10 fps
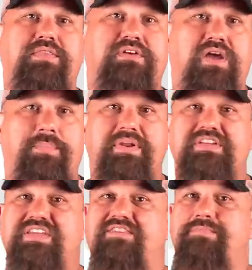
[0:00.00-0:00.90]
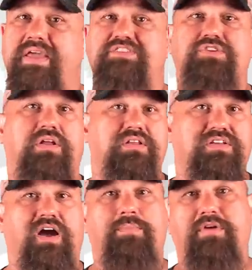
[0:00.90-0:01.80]
other companies have made
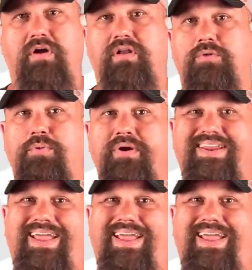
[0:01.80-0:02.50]
solid copper hollow point